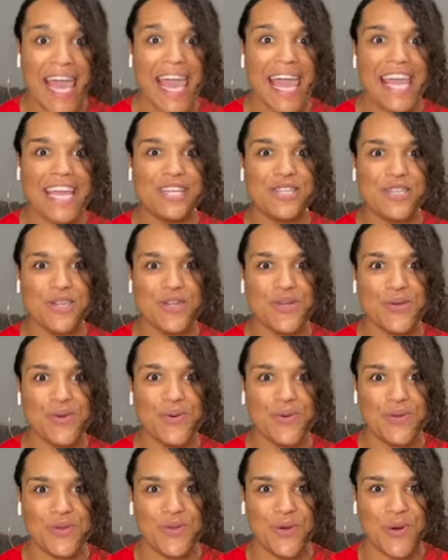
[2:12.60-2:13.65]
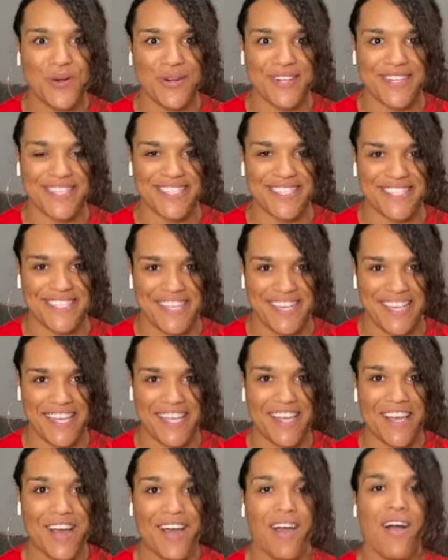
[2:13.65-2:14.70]
in New York
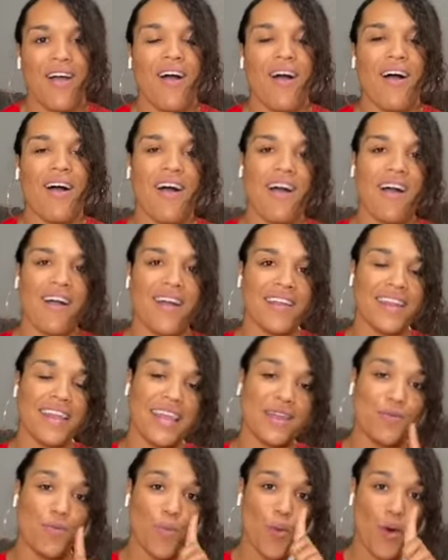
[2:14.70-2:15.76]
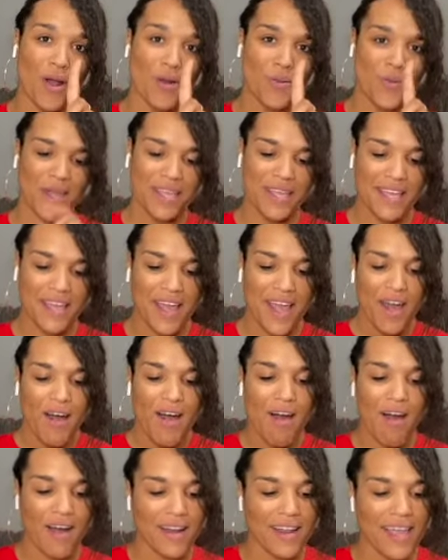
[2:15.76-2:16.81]
City. In one week,
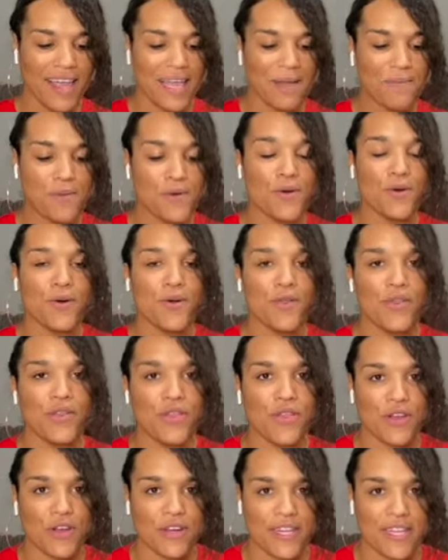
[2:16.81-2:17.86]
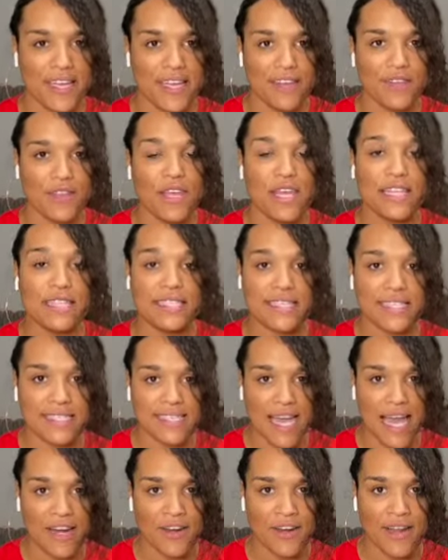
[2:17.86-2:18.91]
on April 30th. It's a
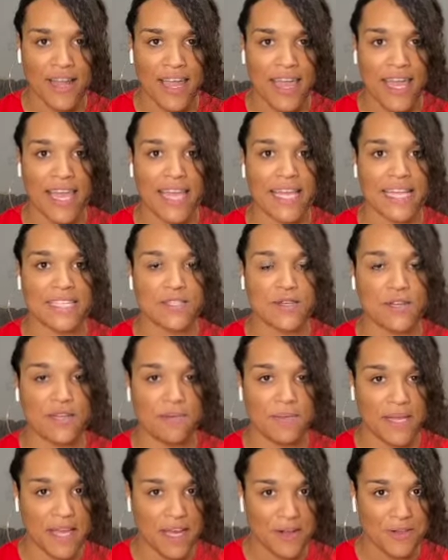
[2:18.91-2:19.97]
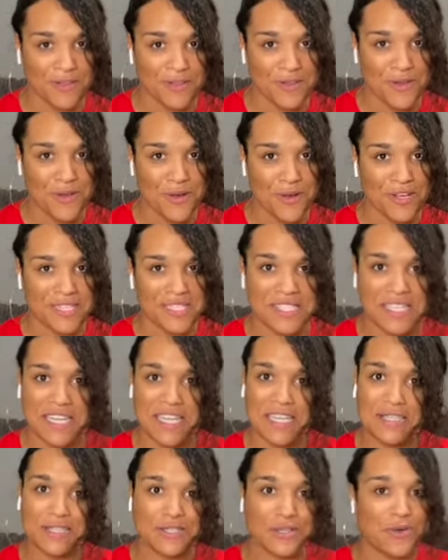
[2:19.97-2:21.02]
Saturday. It's going to be held in New York
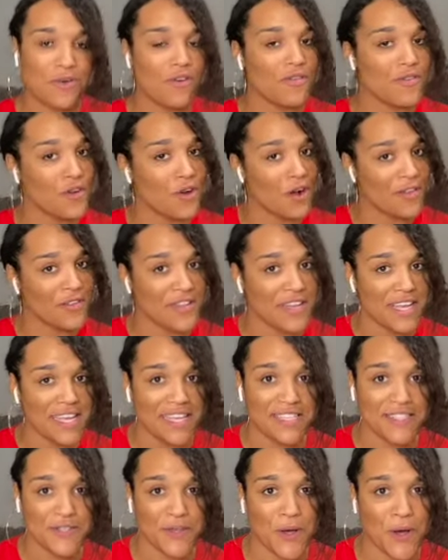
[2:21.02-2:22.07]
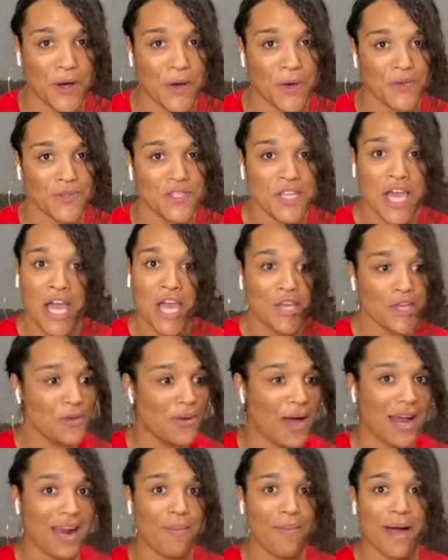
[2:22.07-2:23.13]
City. So if you're on the East Coast, you
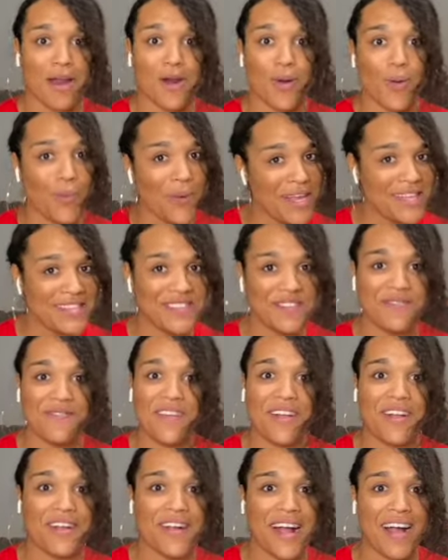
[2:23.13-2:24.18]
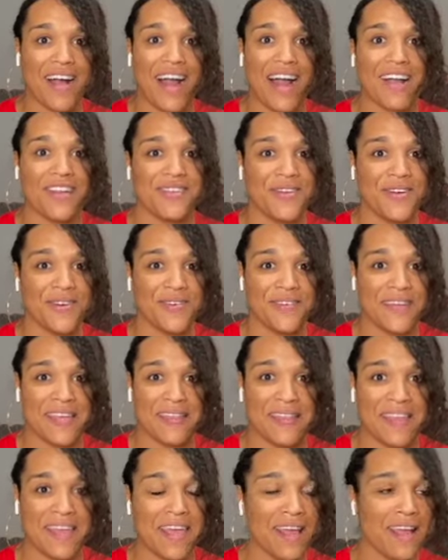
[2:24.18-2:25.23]
got about a week to figure out how you're going to
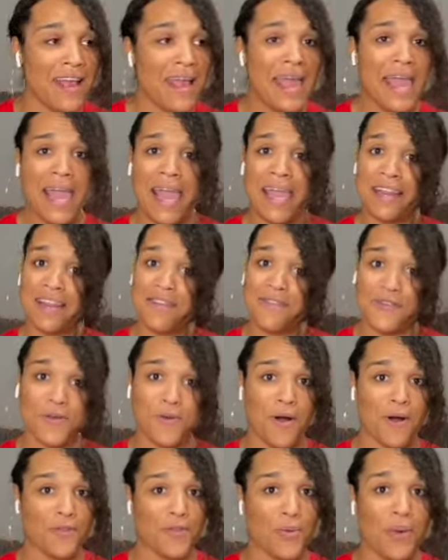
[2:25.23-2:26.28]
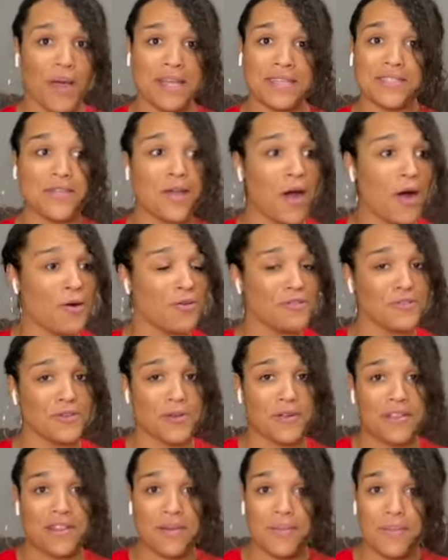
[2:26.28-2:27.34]
get there. And if you're on the West Coast or
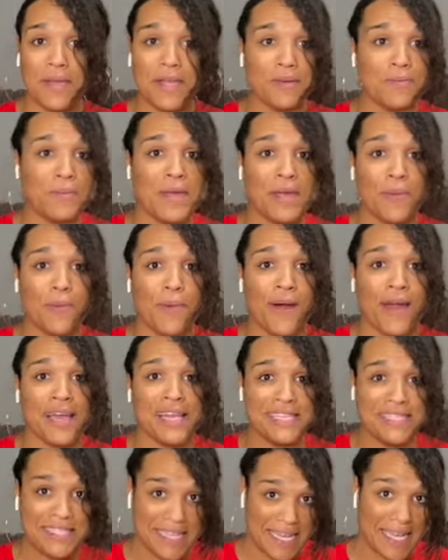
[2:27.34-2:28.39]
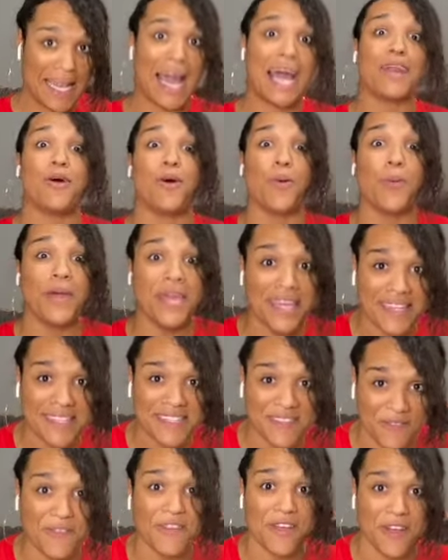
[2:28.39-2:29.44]
in the Midwest, you got a week
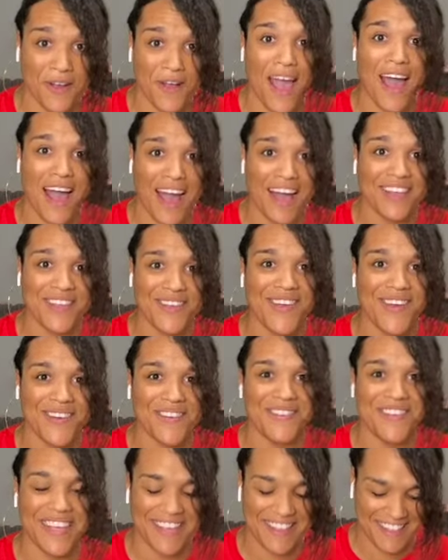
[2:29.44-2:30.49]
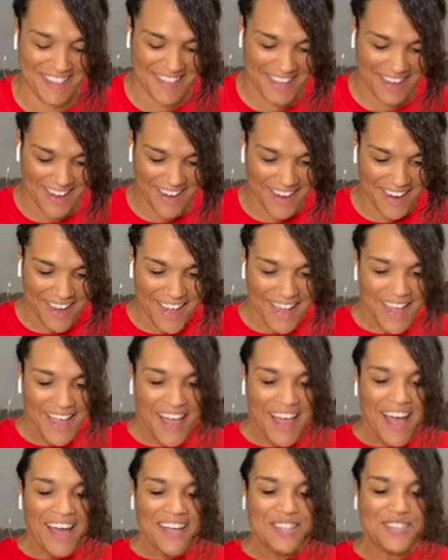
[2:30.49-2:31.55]
to figure out how you're going to get there.
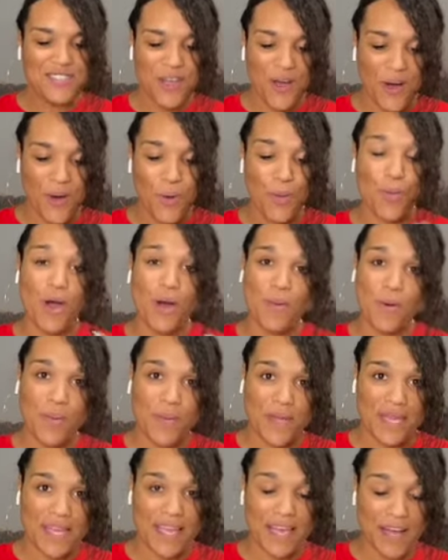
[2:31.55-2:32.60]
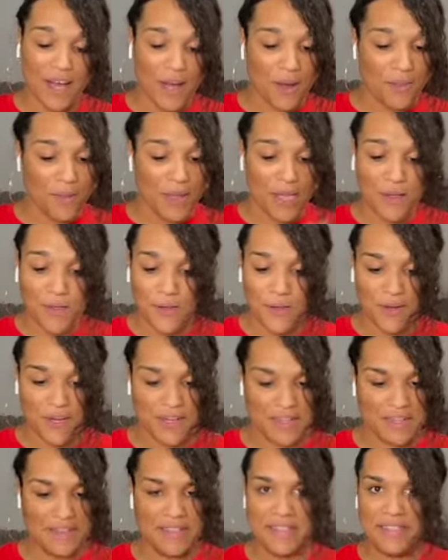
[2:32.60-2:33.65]
So what will be included
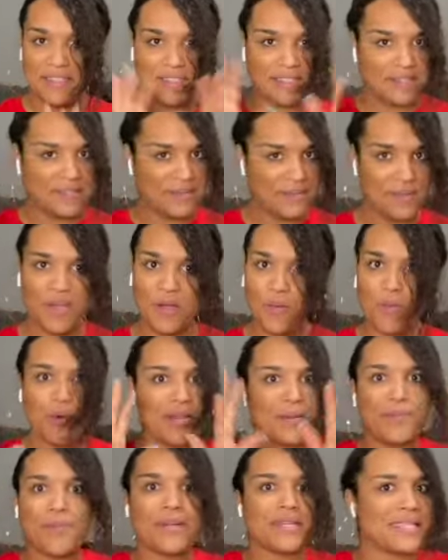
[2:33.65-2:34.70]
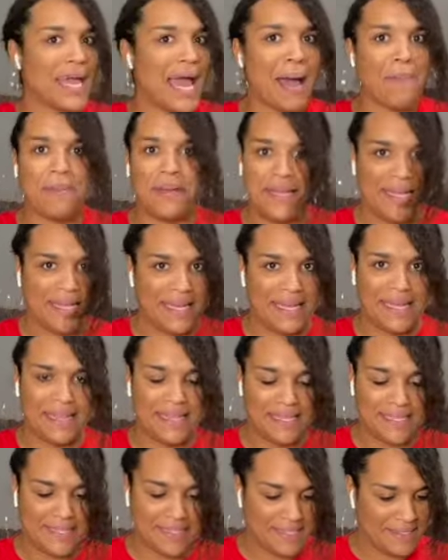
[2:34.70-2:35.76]
in this? What is happening in
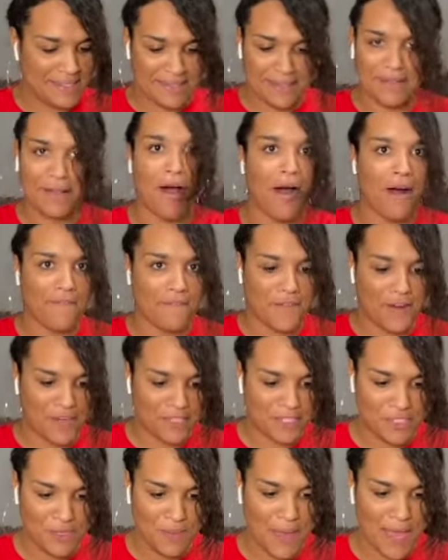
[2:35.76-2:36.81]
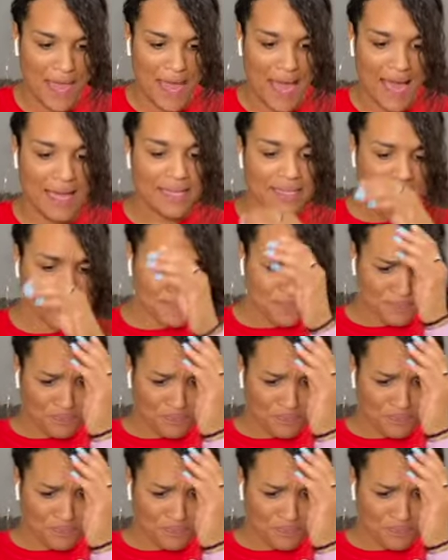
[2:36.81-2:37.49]
this conference, you may ask?